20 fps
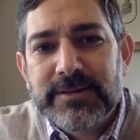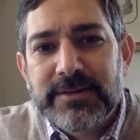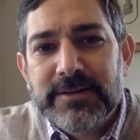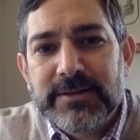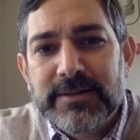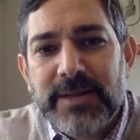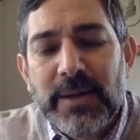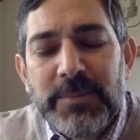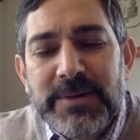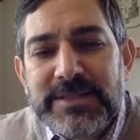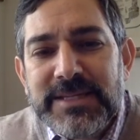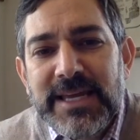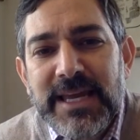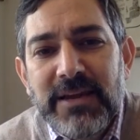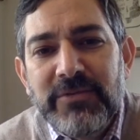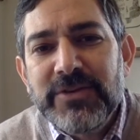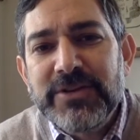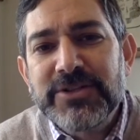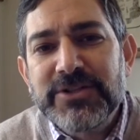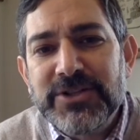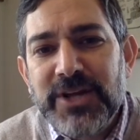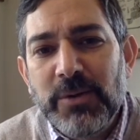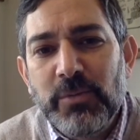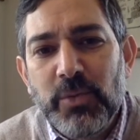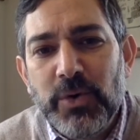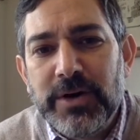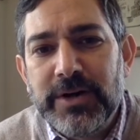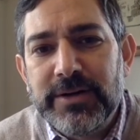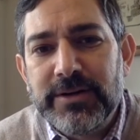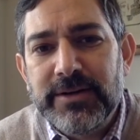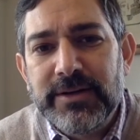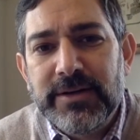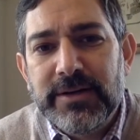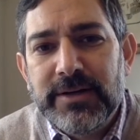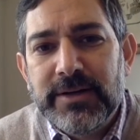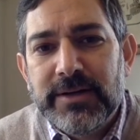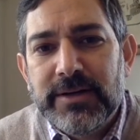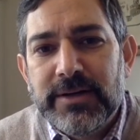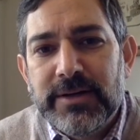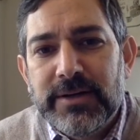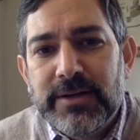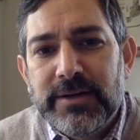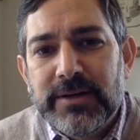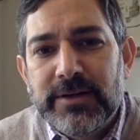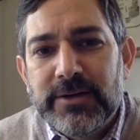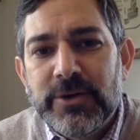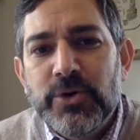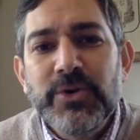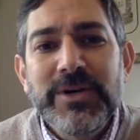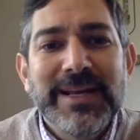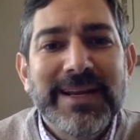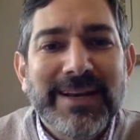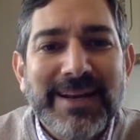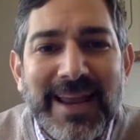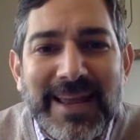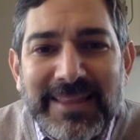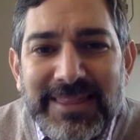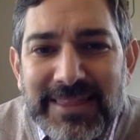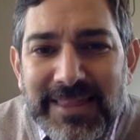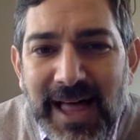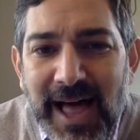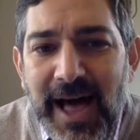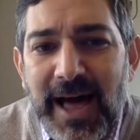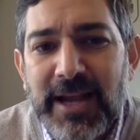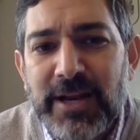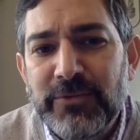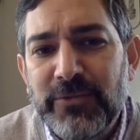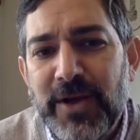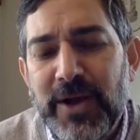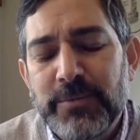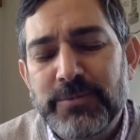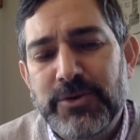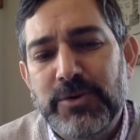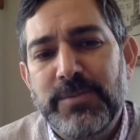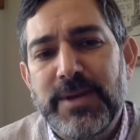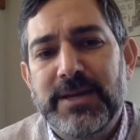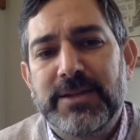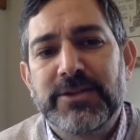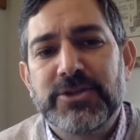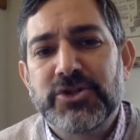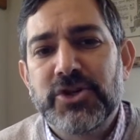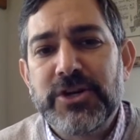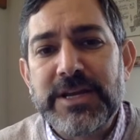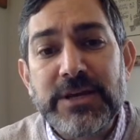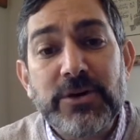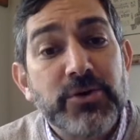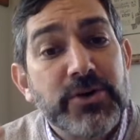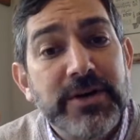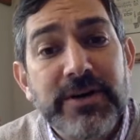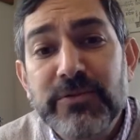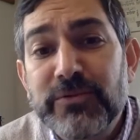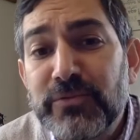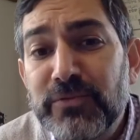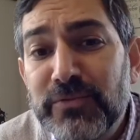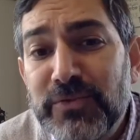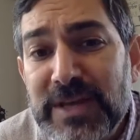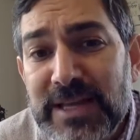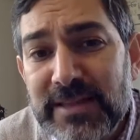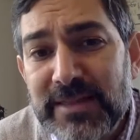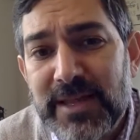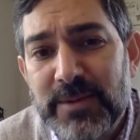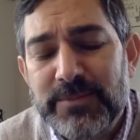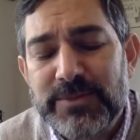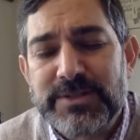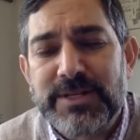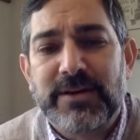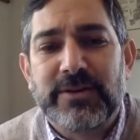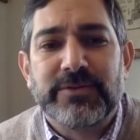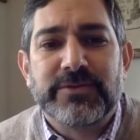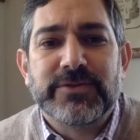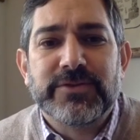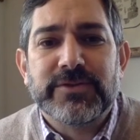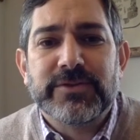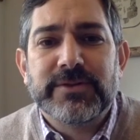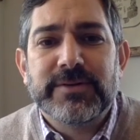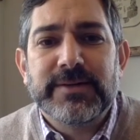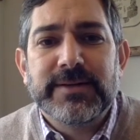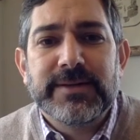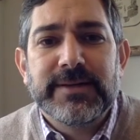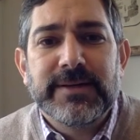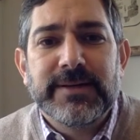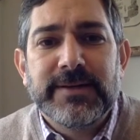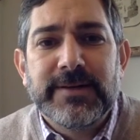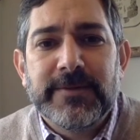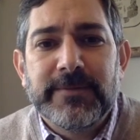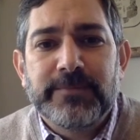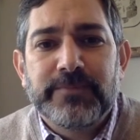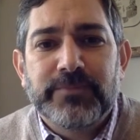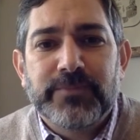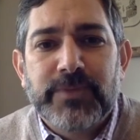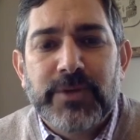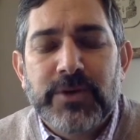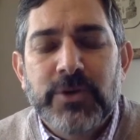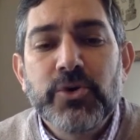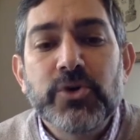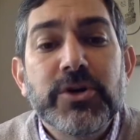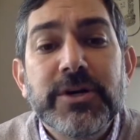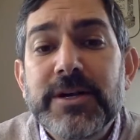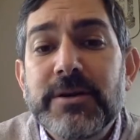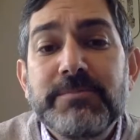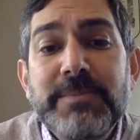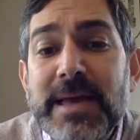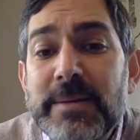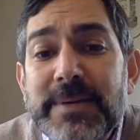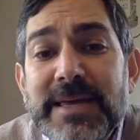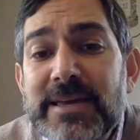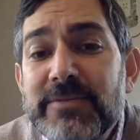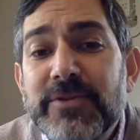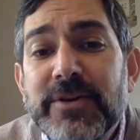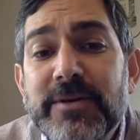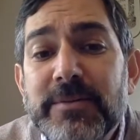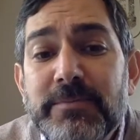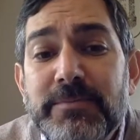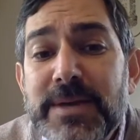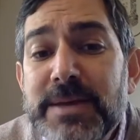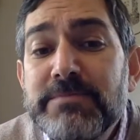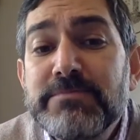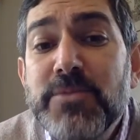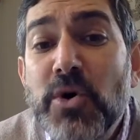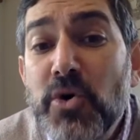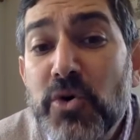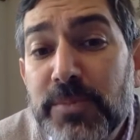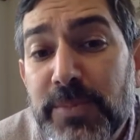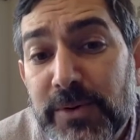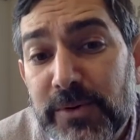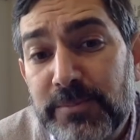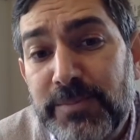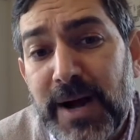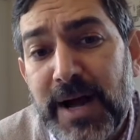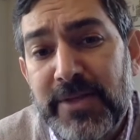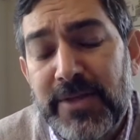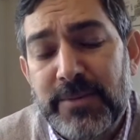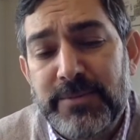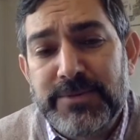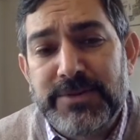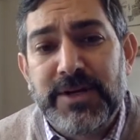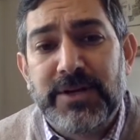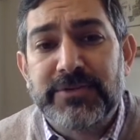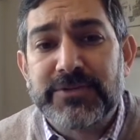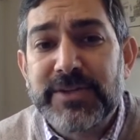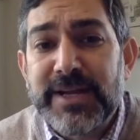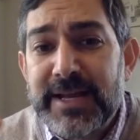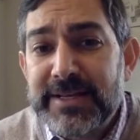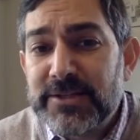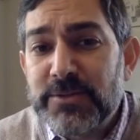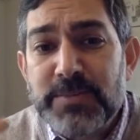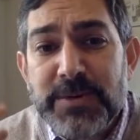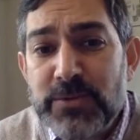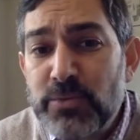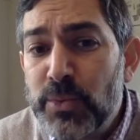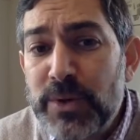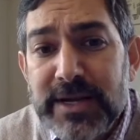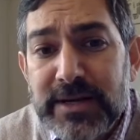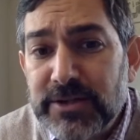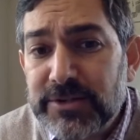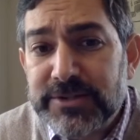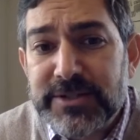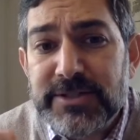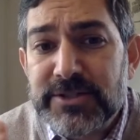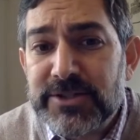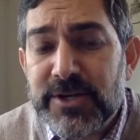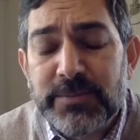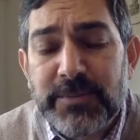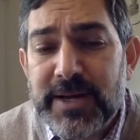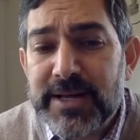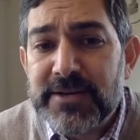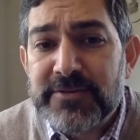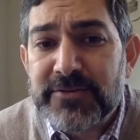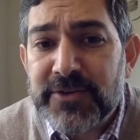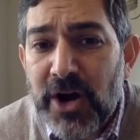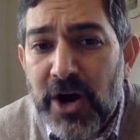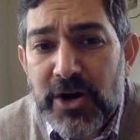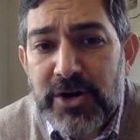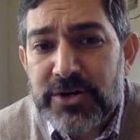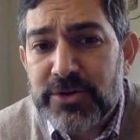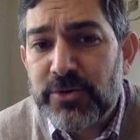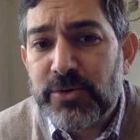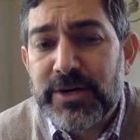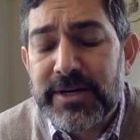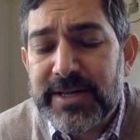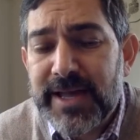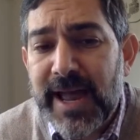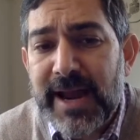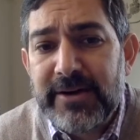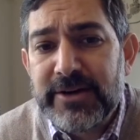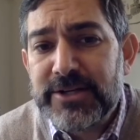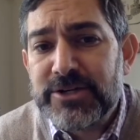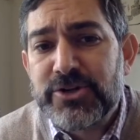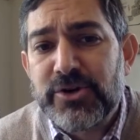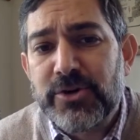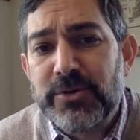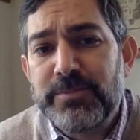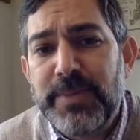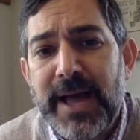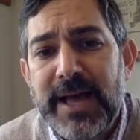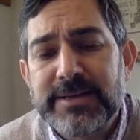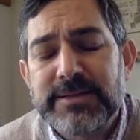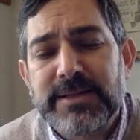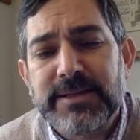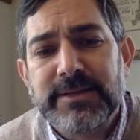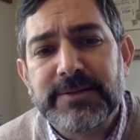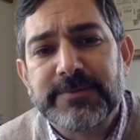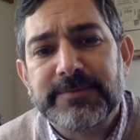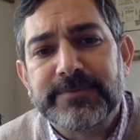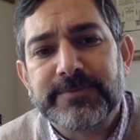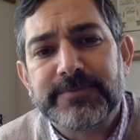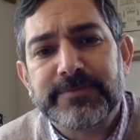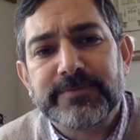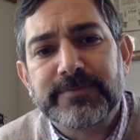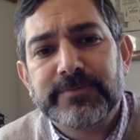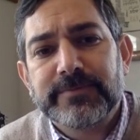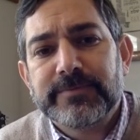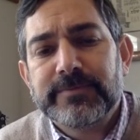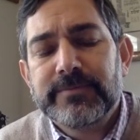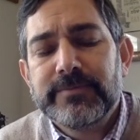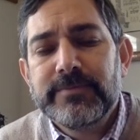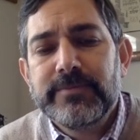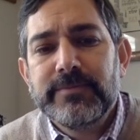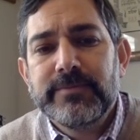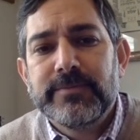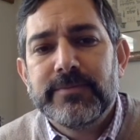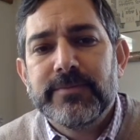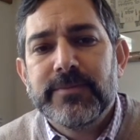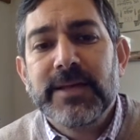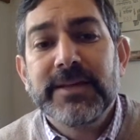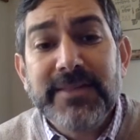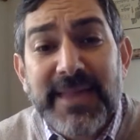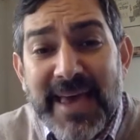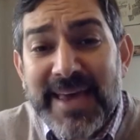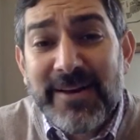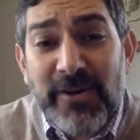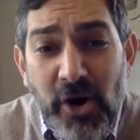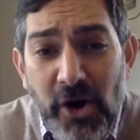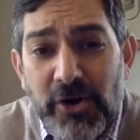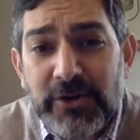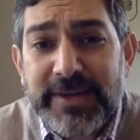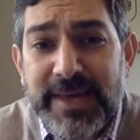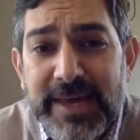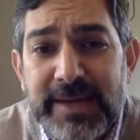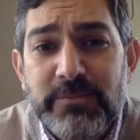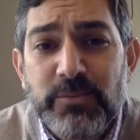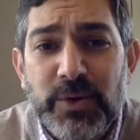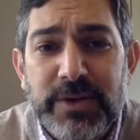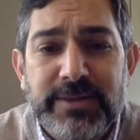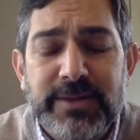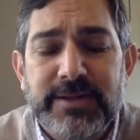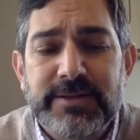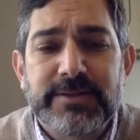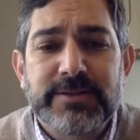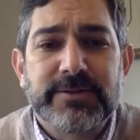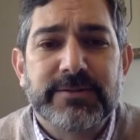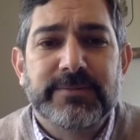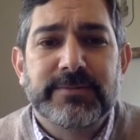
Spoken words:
That means even someone who needed a lot of help to make the journey, who couldn't feed themselves, who couldn't maybe even be mobile by themselves and had to be wheeled in some kind of cart or carriage or basket, they all came with us.